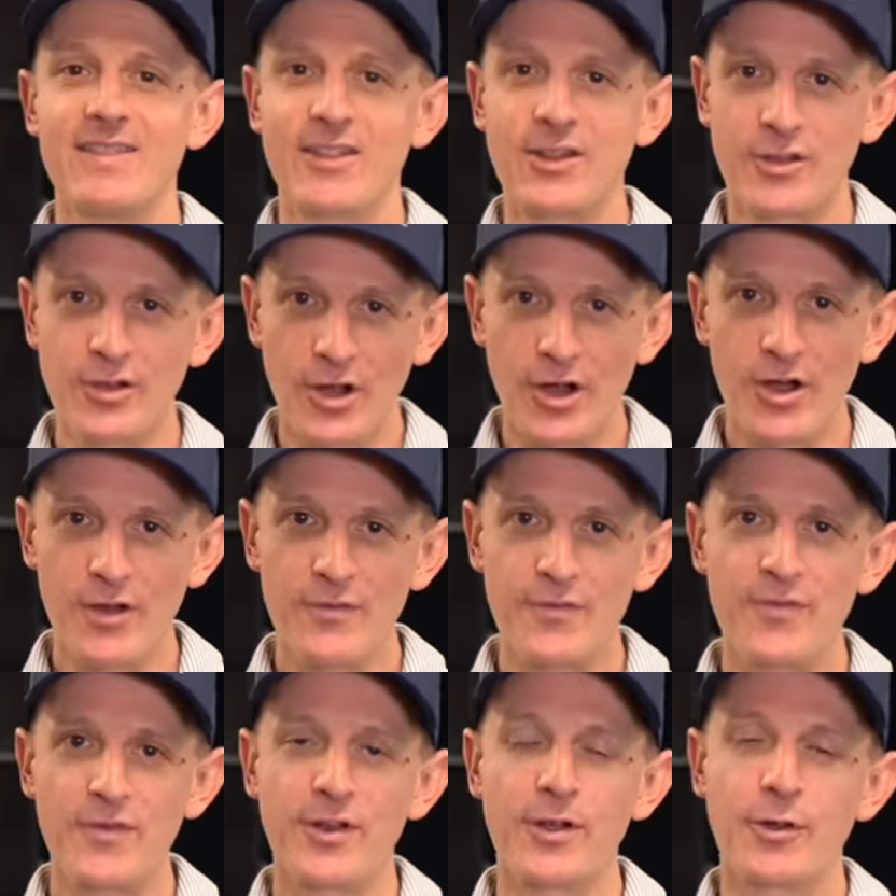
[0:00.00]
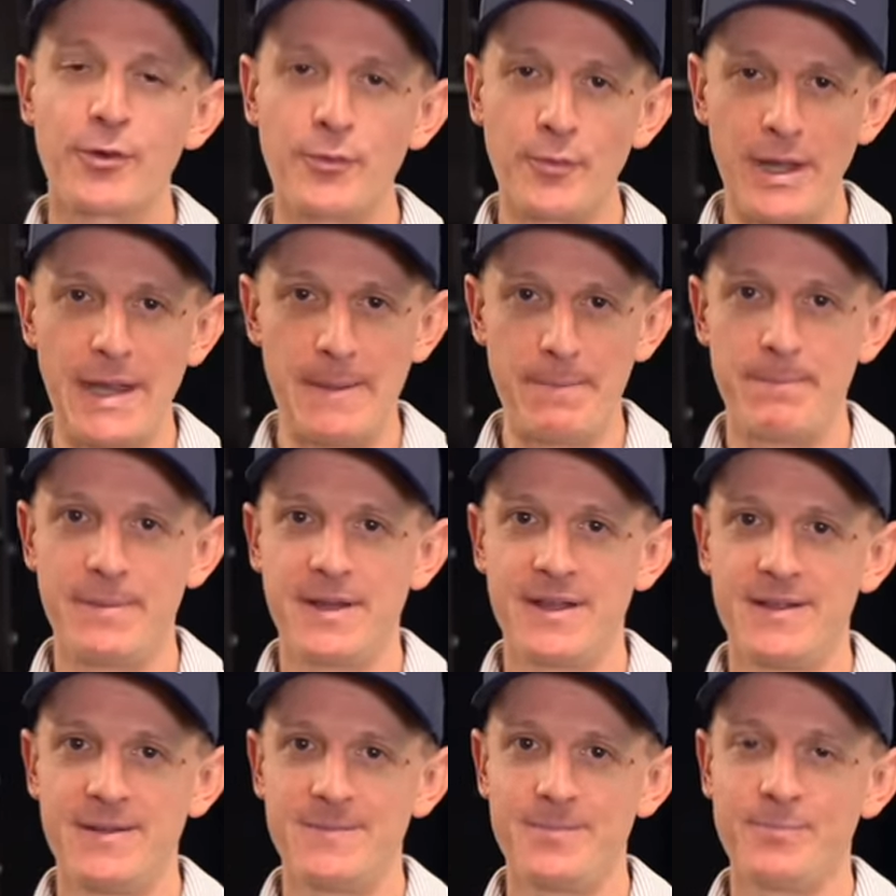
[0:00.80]
The golf grip,
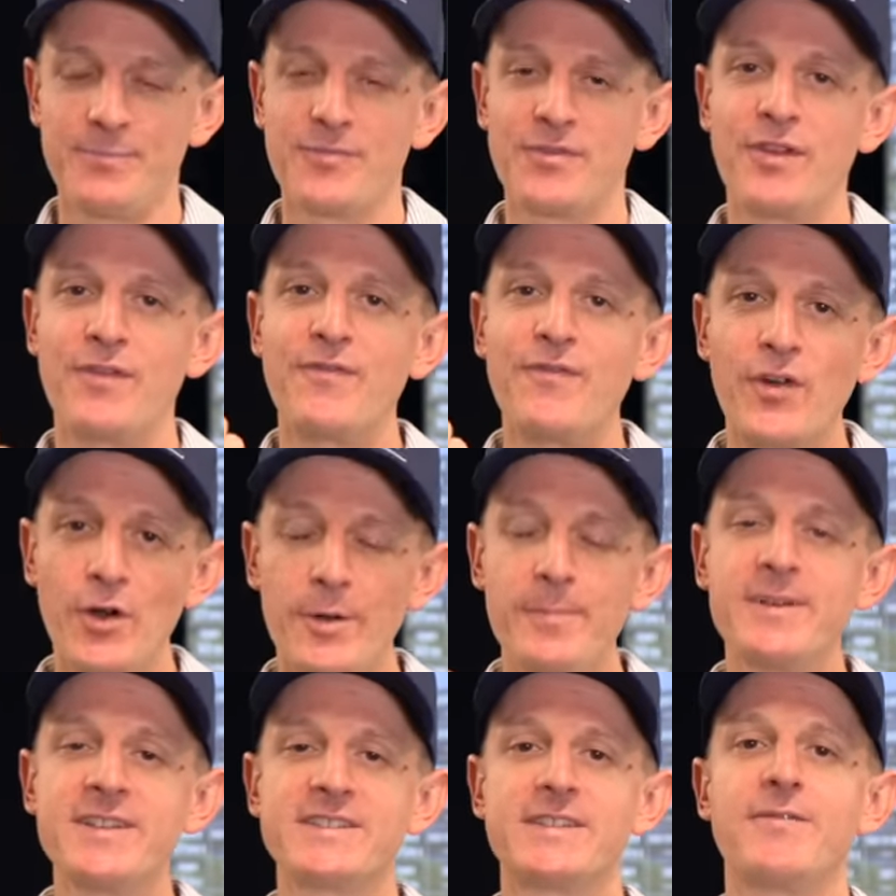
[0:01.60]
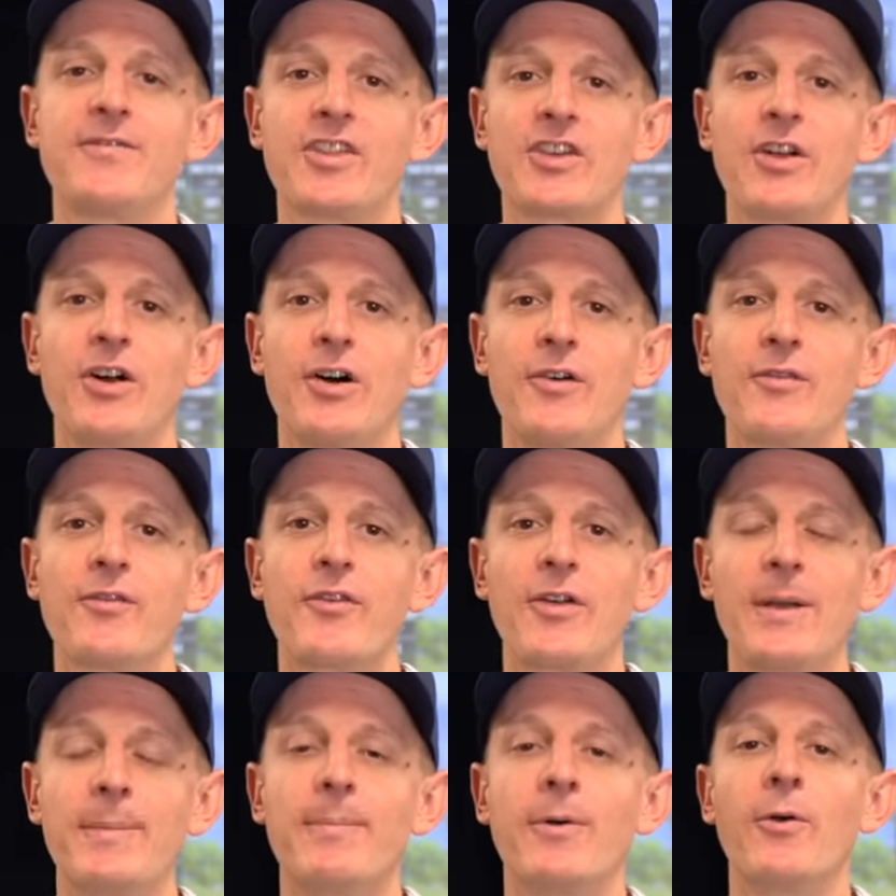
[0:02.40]
the firmness of the golf
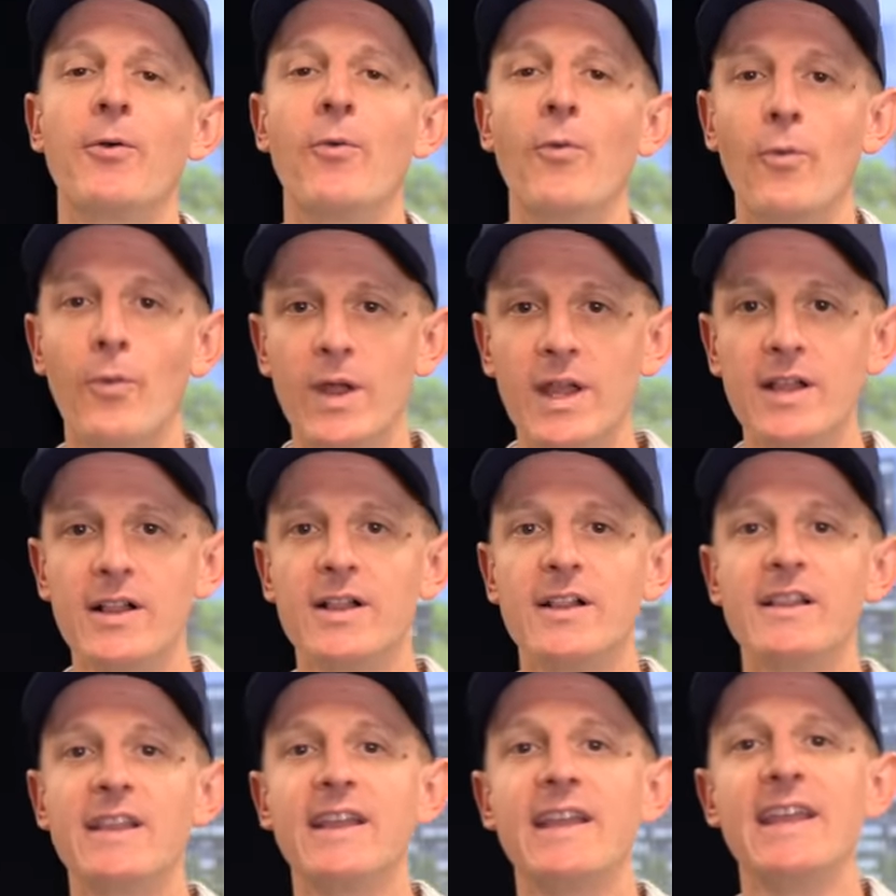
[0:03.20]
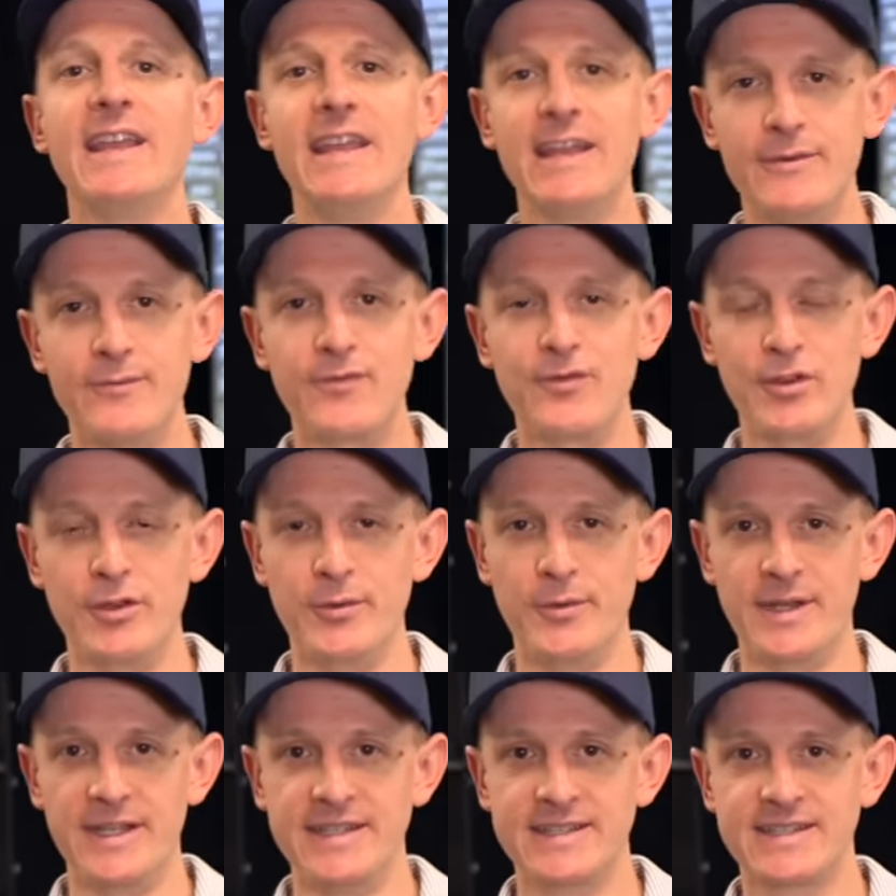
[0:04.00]
grip will
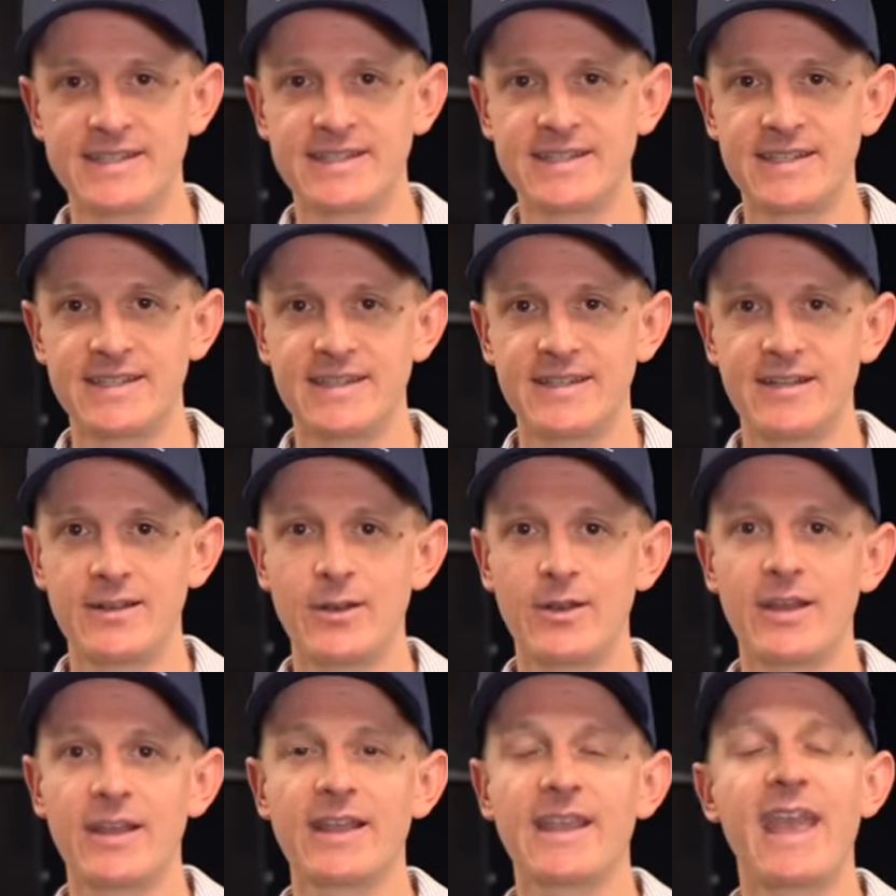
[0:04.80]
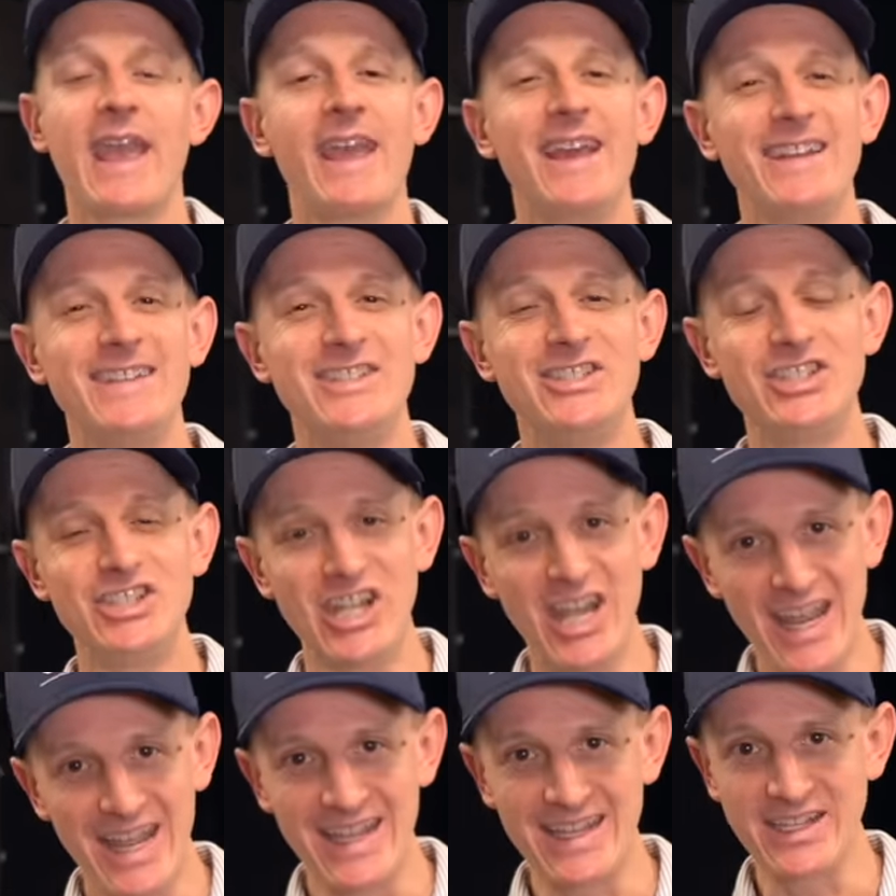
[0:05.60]
influence, can
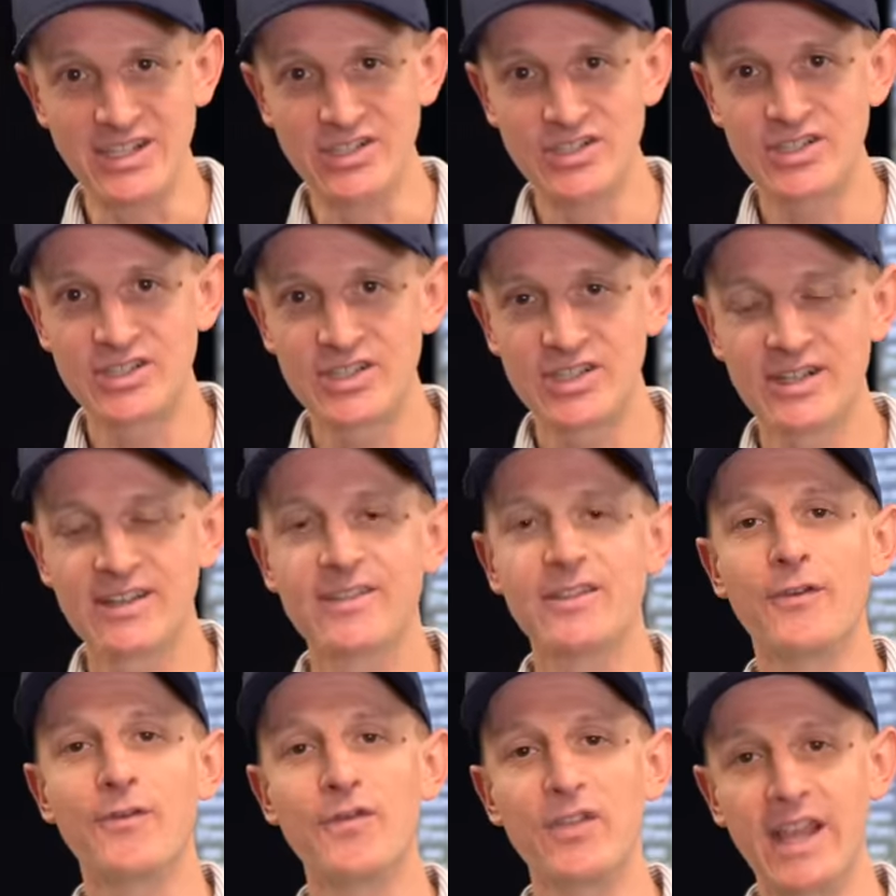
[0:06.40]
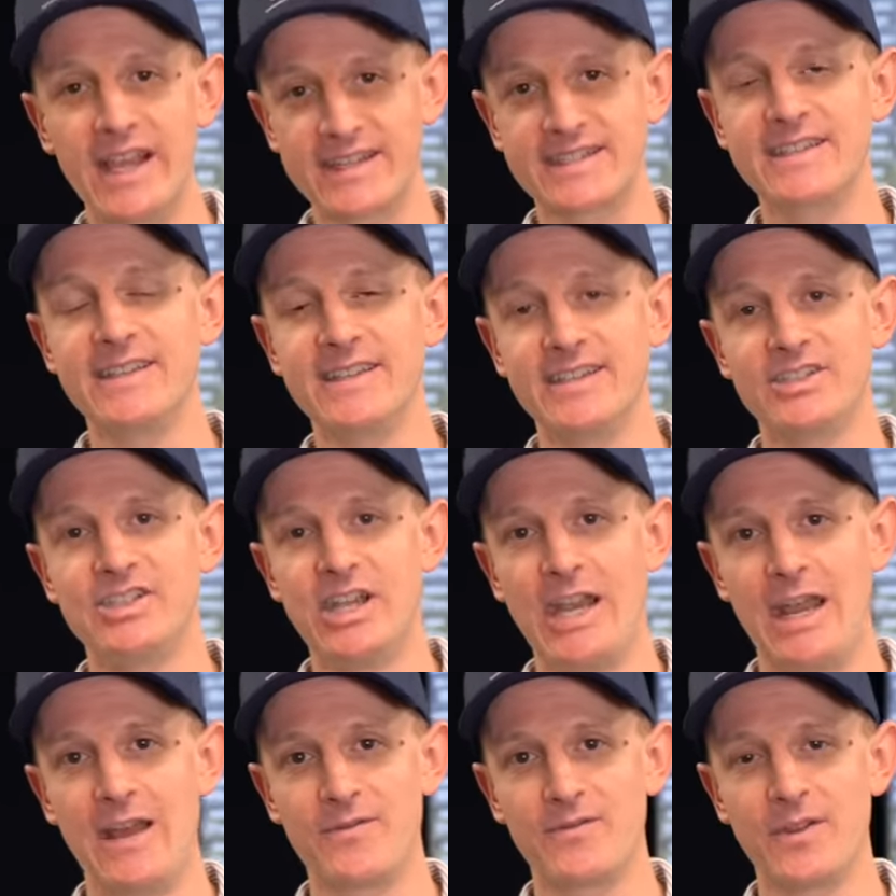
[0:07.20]
change the flex in the
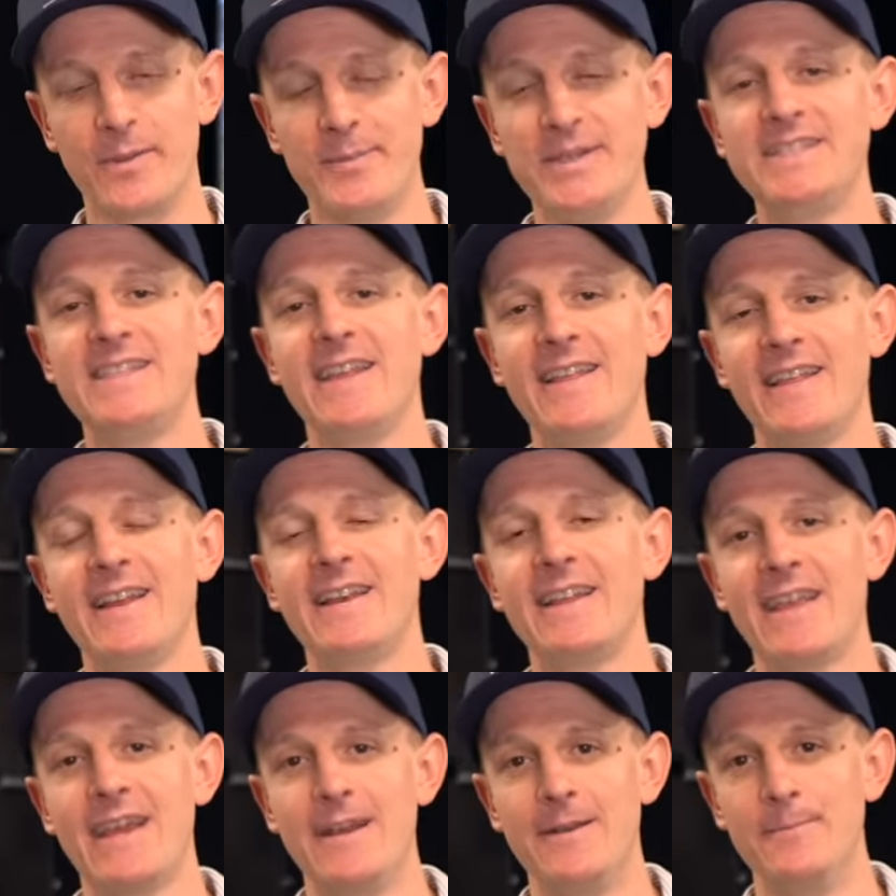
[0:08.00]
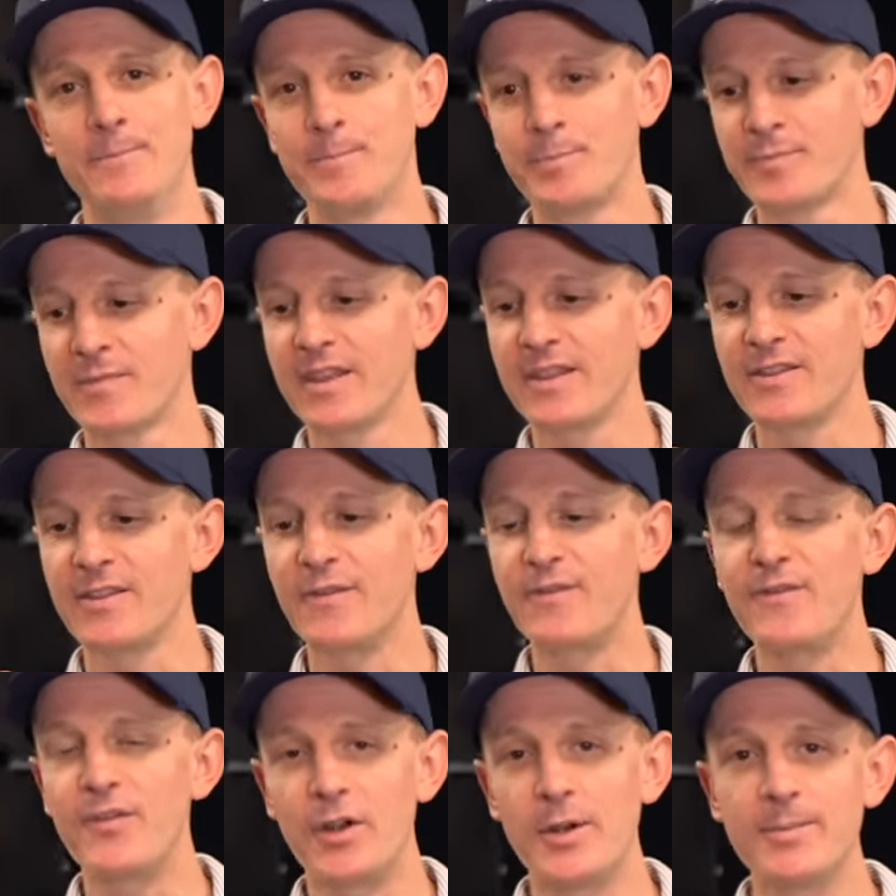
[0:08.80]
shaft. Let me say that again. The
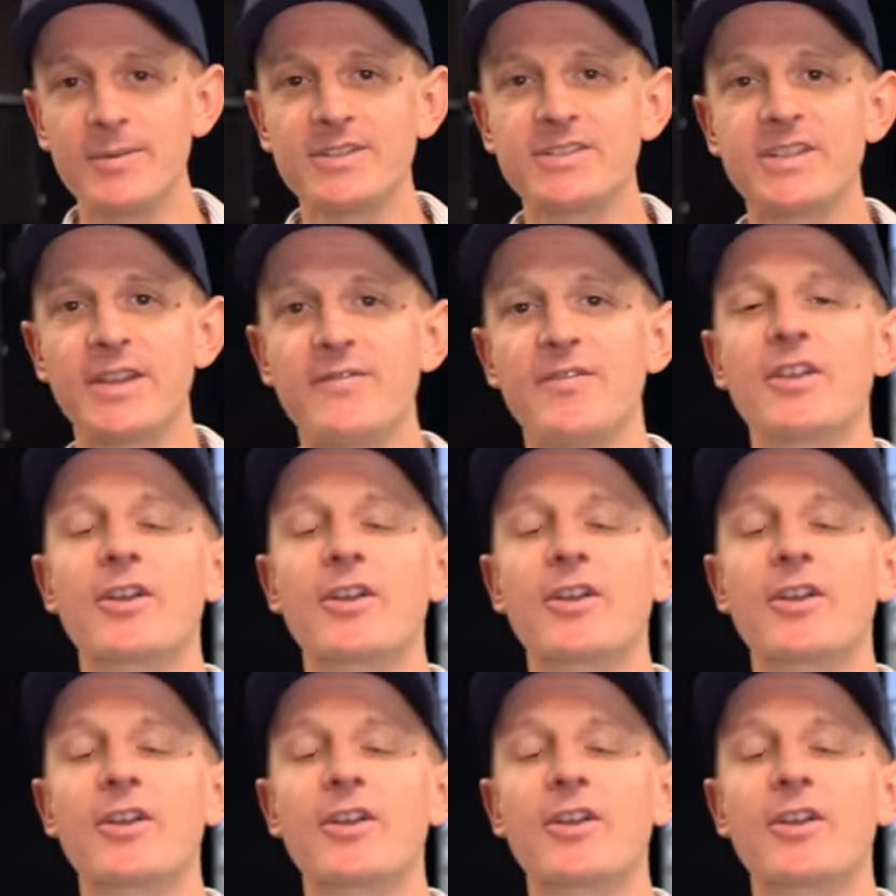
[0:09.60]
firmness of